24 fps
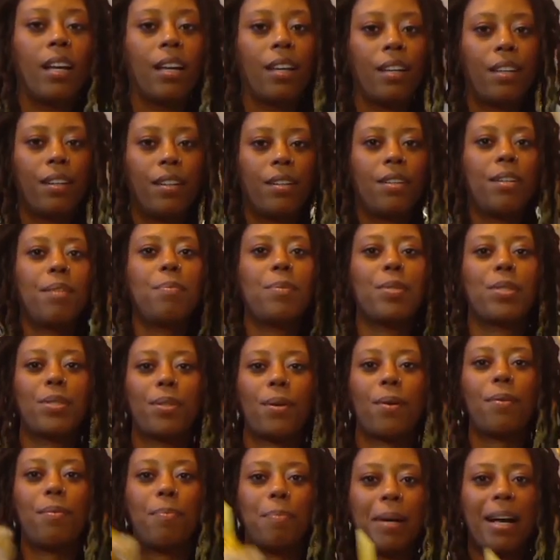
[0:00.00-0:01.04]
You know, I'm
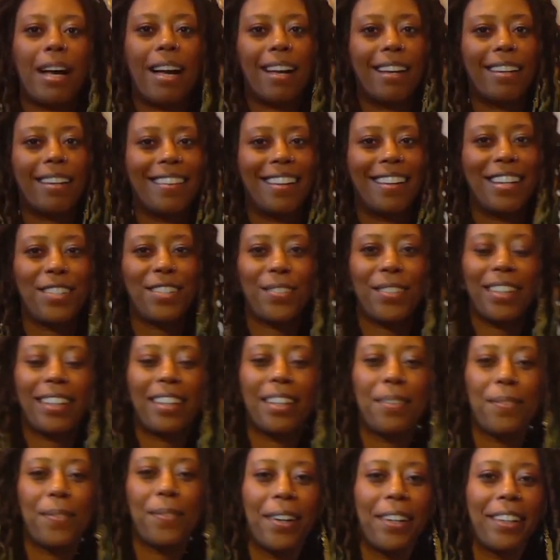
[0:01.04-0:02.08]
so bad at
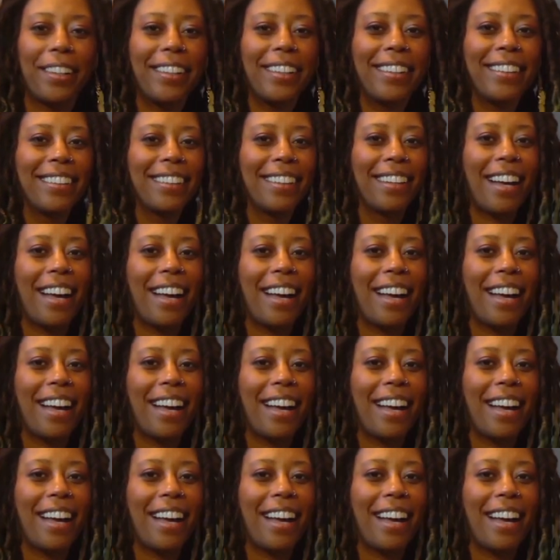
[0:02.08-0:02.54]
drinking water.